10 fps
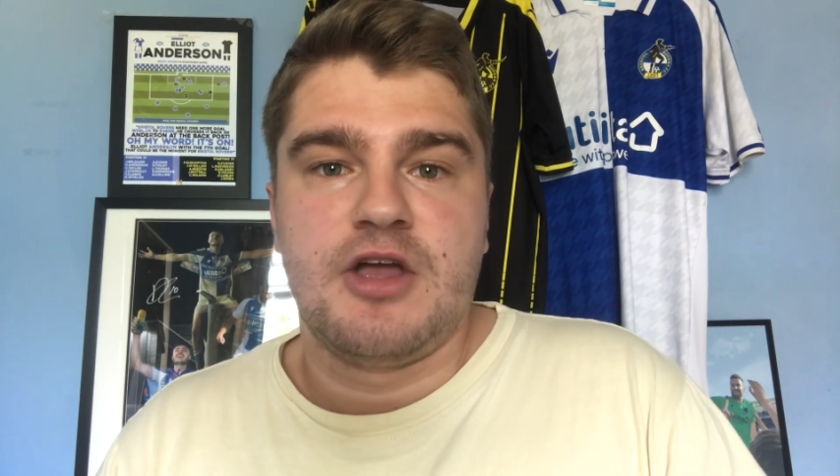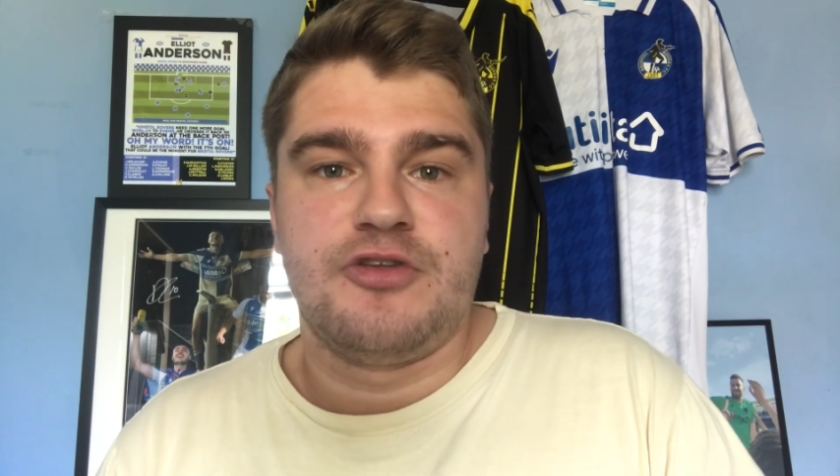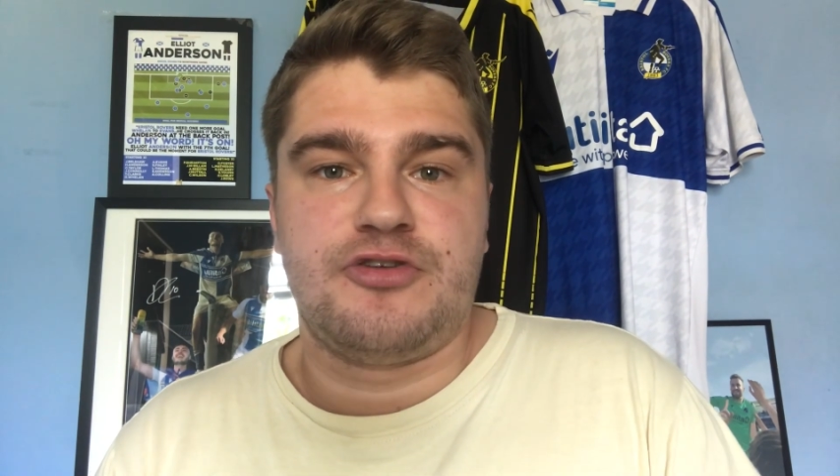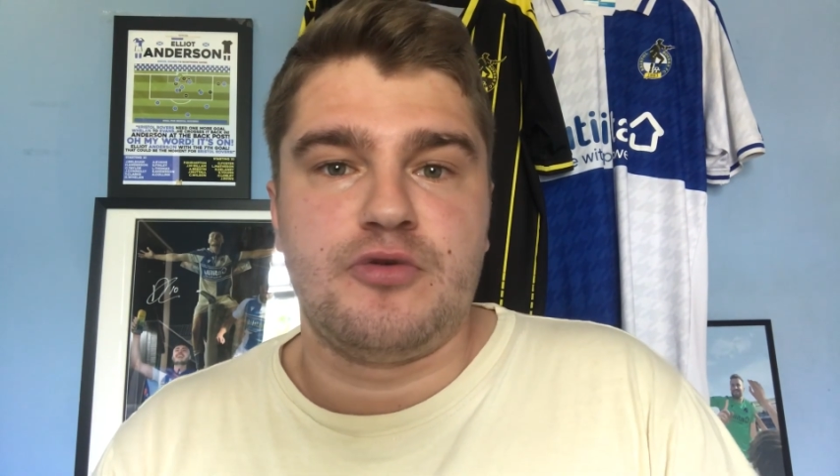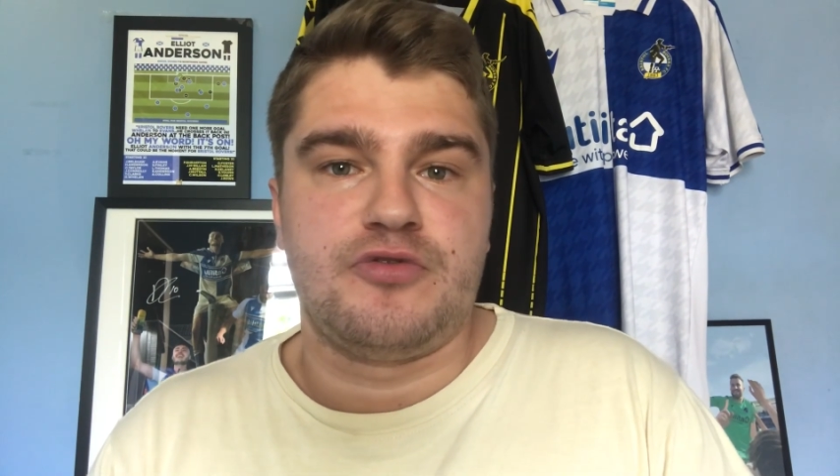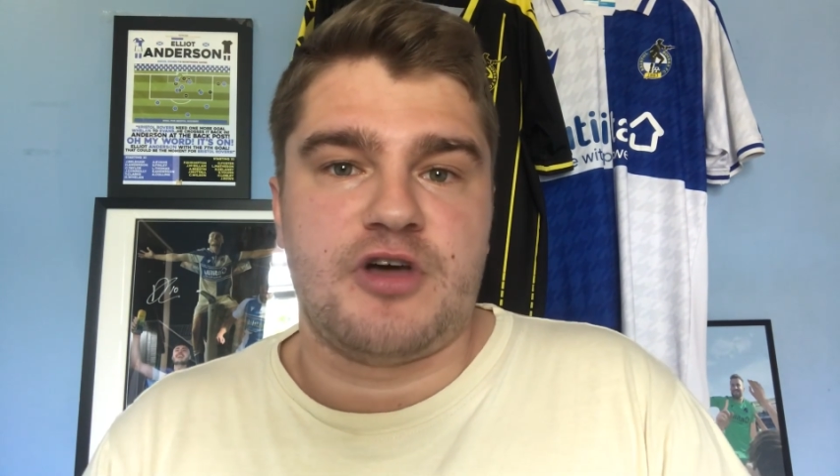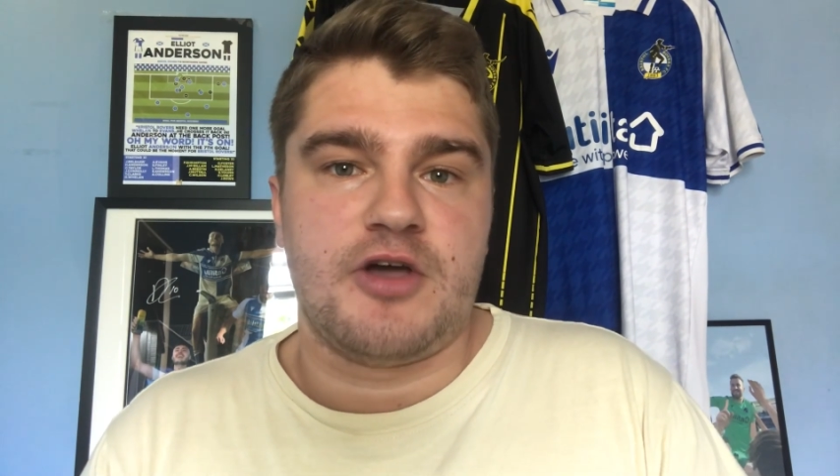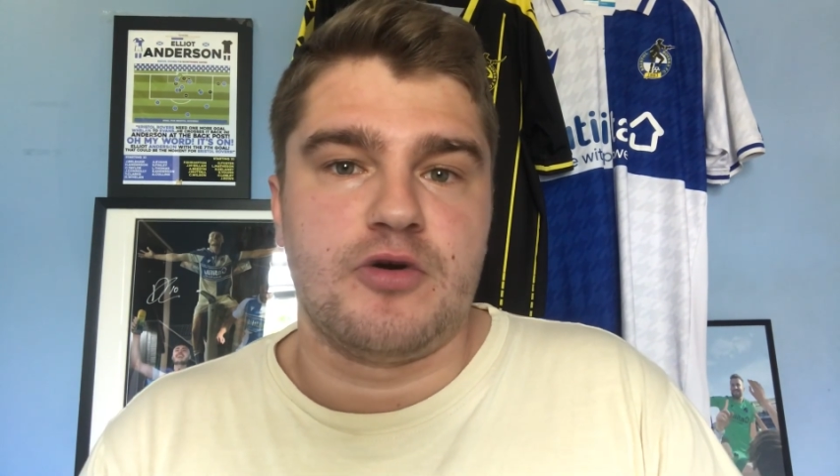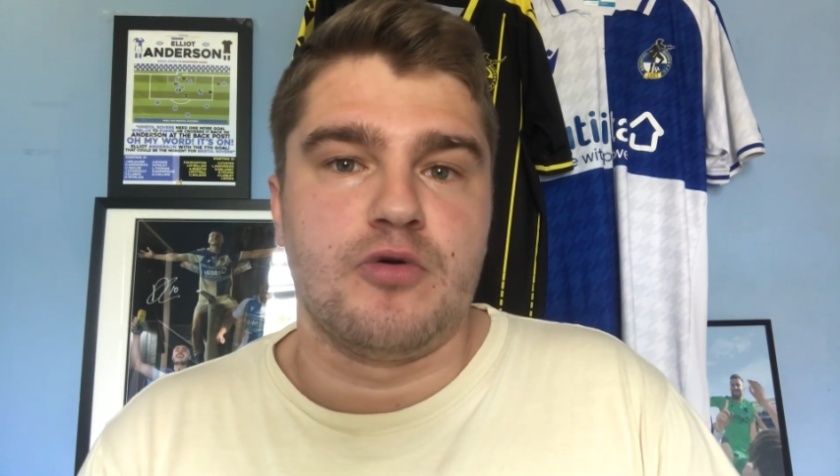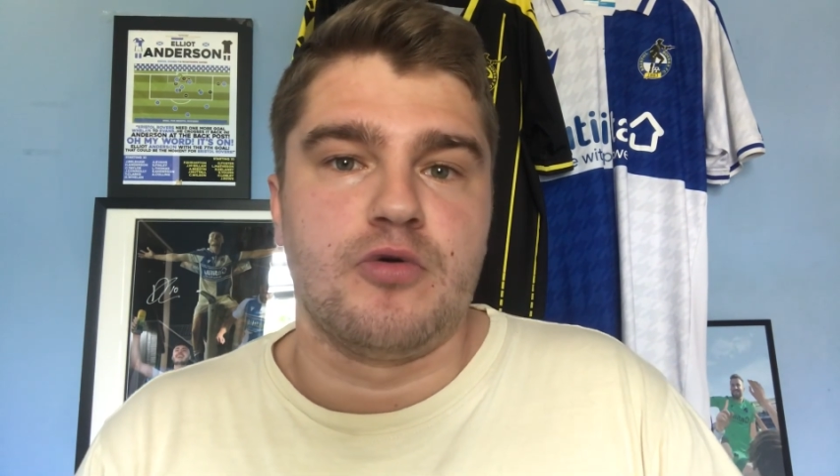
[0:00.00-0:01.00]
Two
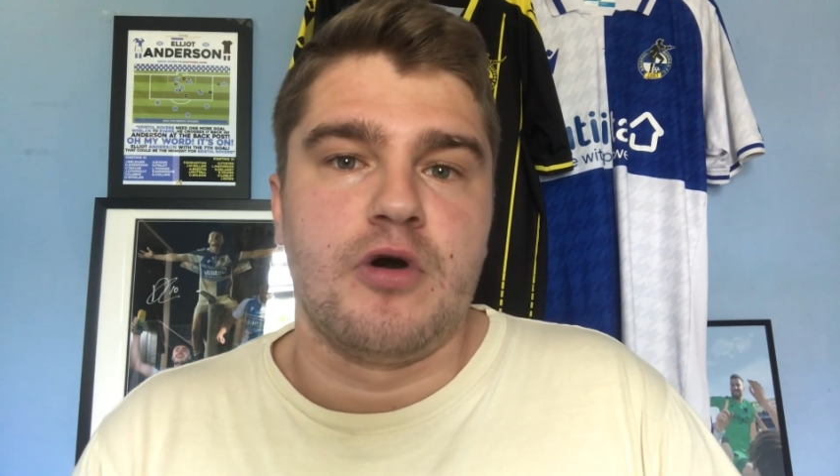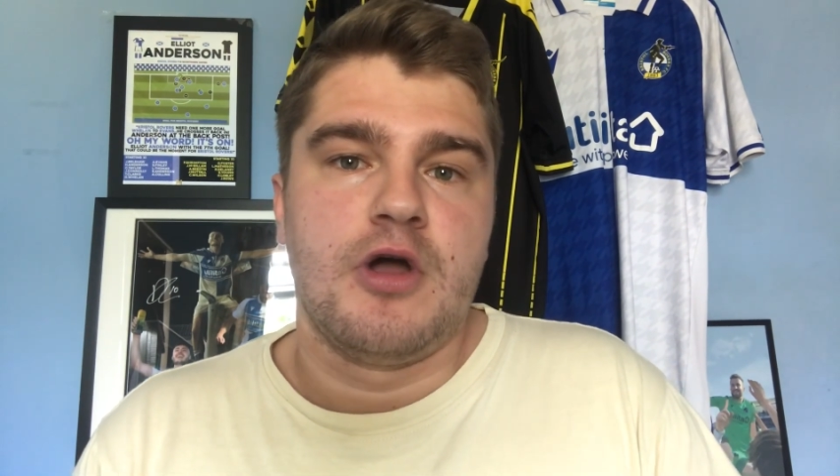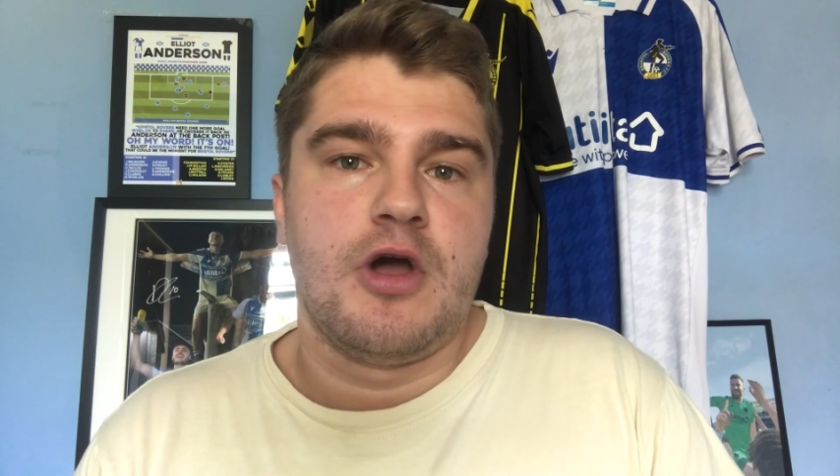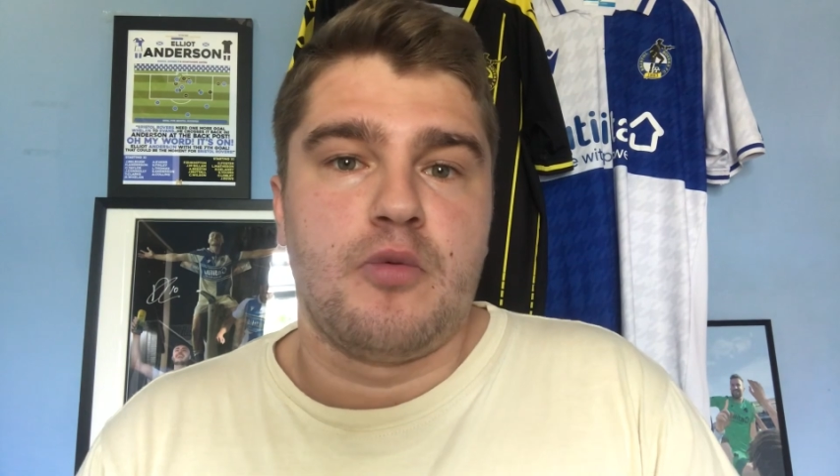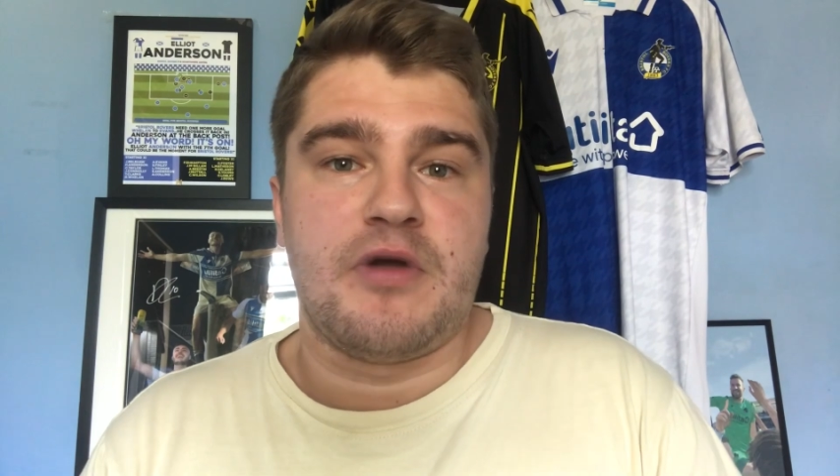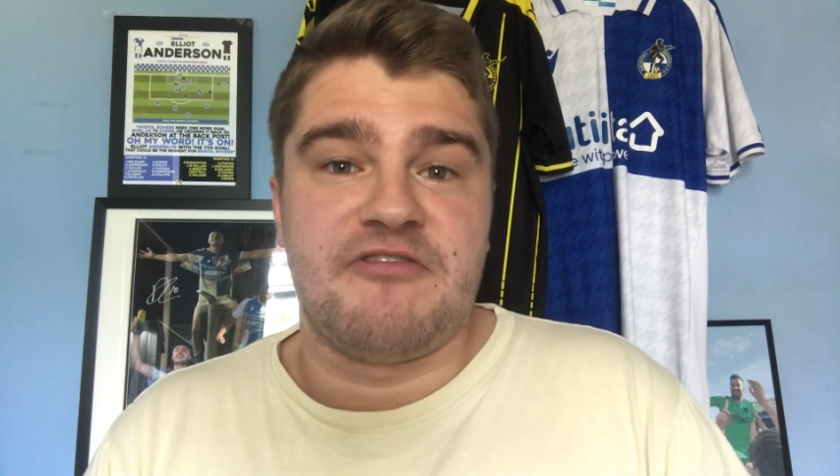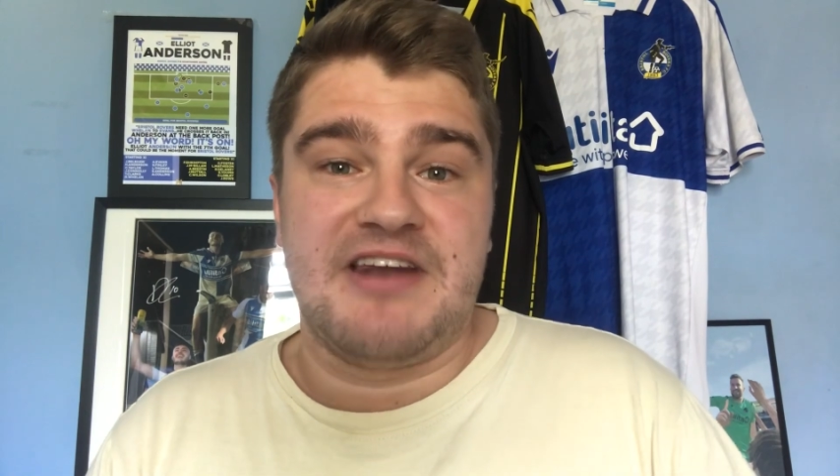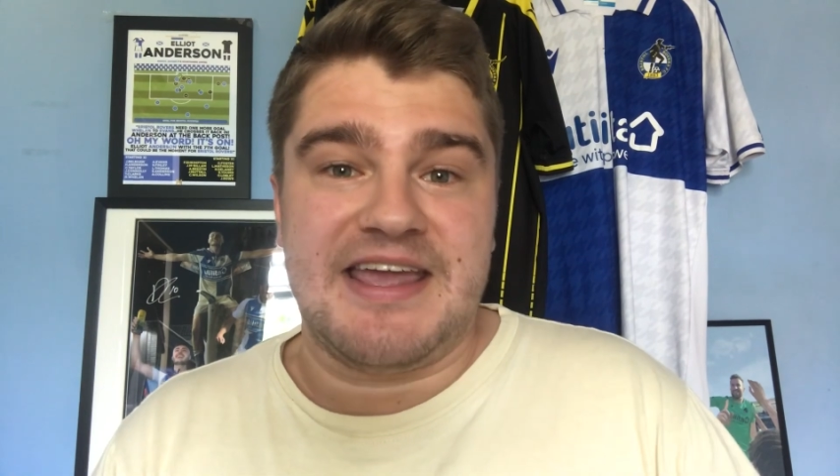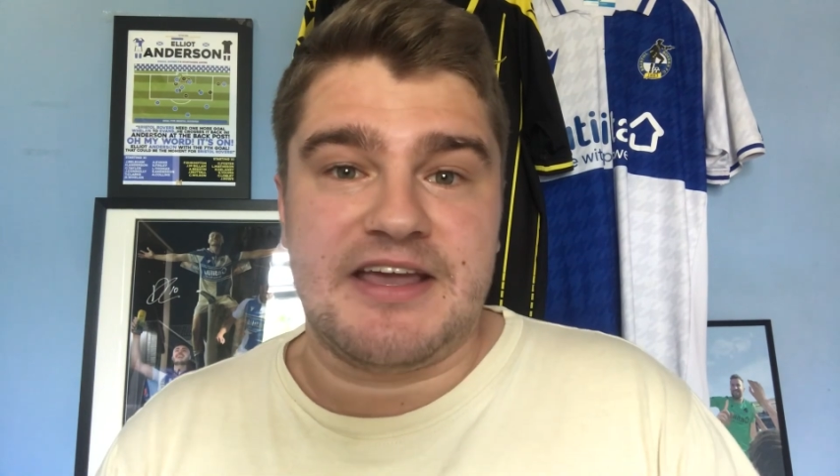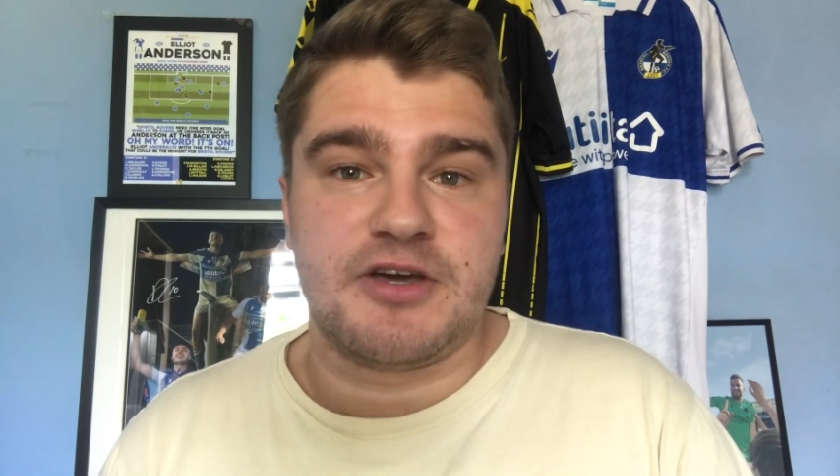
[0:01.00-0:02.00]
title with
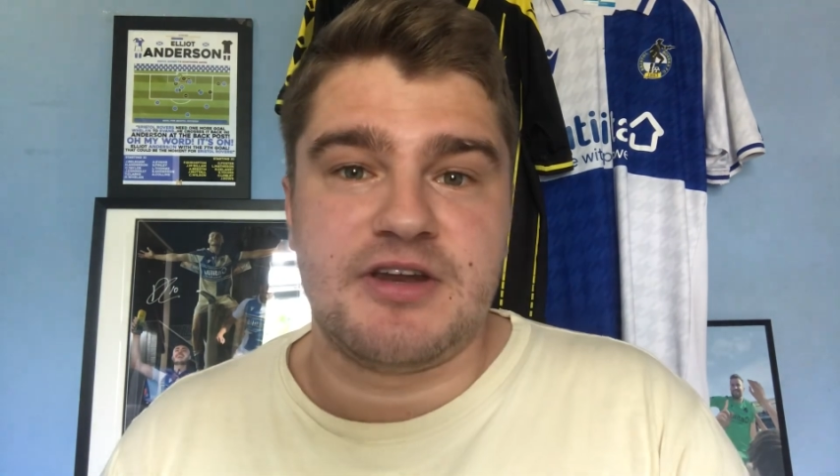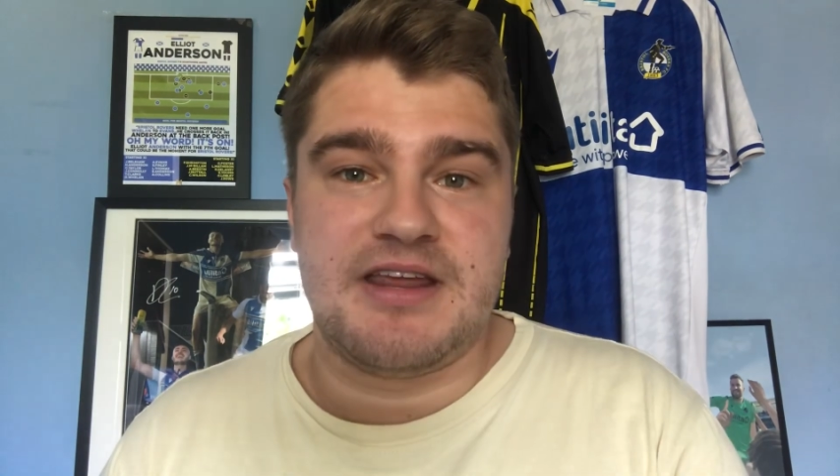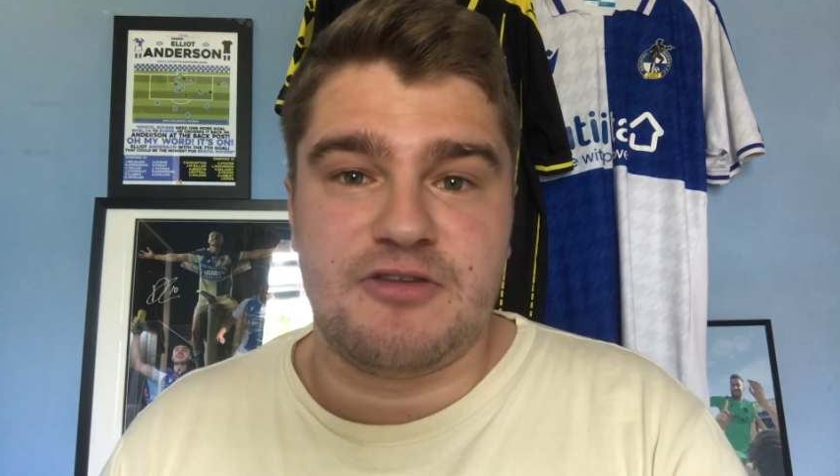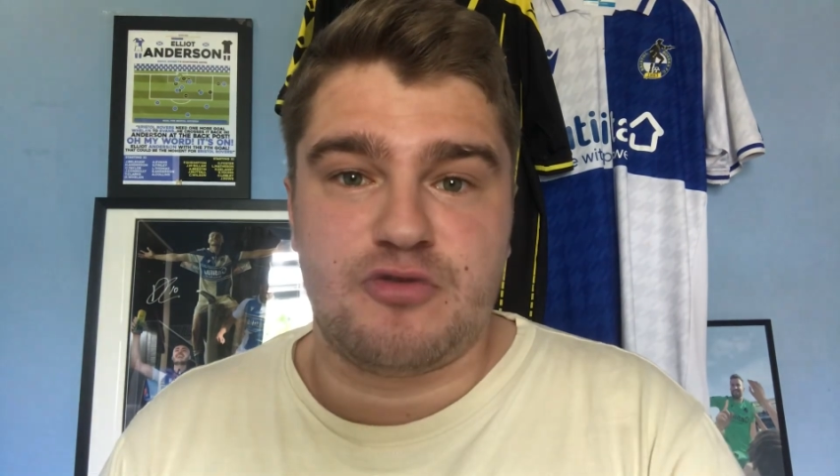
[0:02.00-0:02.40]
Lincoln in